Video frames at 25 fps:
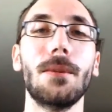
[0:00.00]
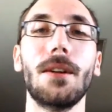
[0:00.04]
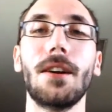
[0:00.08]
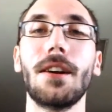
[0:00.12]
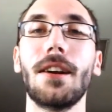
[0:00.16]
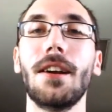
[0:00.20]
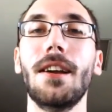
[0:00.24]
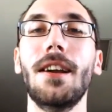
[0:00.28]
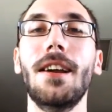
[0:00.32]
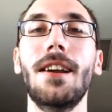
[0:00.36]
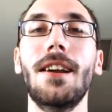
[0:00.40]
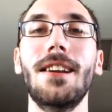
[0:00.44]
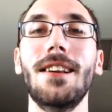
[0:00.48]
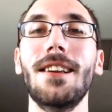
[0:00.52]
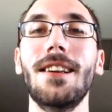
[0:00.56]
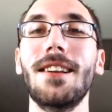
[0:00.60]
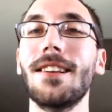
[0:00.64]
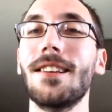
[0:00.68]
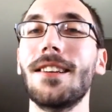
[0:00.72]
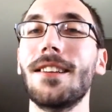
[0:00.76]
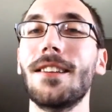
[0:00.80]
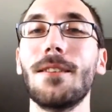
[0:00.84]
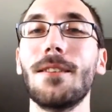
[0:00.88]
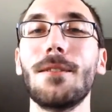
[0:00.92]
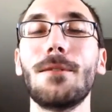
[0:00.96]
Like,
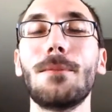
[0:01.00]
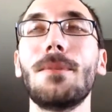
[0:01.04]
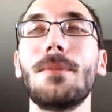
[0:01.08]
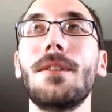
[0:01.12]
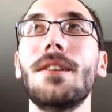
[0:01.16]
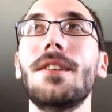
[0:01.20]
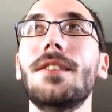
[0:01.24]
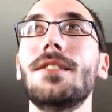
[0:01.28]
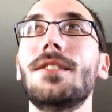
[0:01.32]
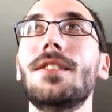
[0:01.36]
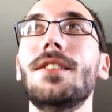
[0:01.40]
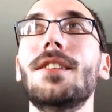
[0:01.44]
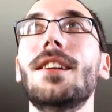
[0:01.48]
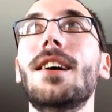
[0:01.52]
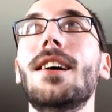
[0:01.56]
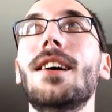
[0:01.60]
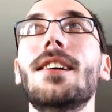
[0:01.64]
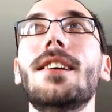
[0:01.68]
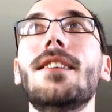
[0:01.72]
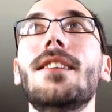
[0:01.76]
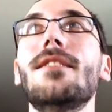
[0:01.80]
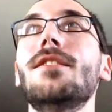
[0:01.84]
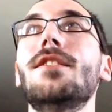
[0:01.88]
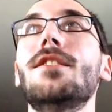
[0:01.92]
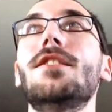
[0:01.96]
this place did
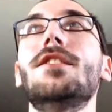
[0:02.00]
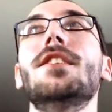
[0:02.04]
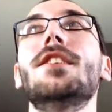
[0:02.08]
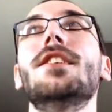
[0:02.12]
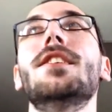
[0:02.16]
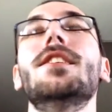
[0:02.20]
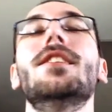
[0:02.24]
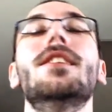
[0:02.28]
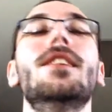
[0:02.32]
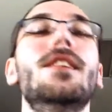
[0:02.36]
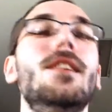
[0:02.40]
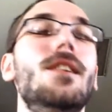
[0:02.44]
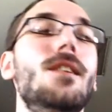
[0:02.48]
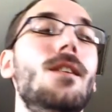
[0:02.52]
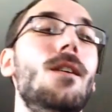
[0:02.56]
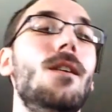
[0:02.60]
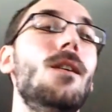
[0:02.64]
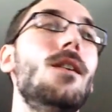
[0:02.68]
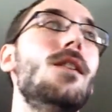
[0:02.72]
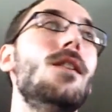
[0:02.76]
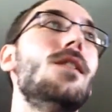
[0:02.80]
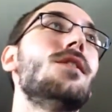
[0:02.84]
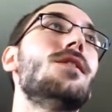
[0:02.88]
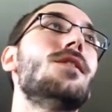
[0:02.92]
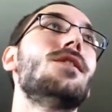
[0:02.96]
not give a shit.
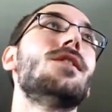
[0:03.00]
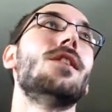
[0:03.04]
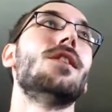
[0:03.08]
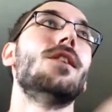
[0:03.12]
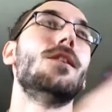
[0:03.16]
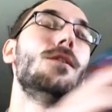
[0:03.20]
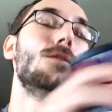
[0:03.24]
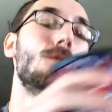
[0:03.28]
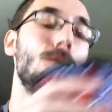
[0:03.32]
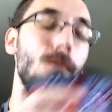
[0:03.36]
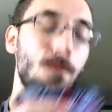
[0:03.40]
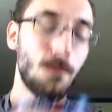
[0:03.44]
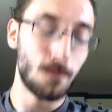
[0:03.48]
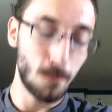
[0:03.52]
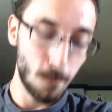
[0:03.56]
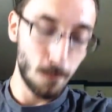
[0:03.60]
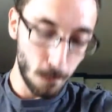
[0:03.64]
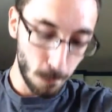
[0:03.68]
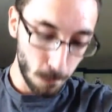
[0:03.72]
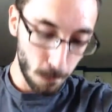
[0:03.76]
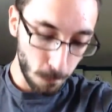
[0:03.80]
So,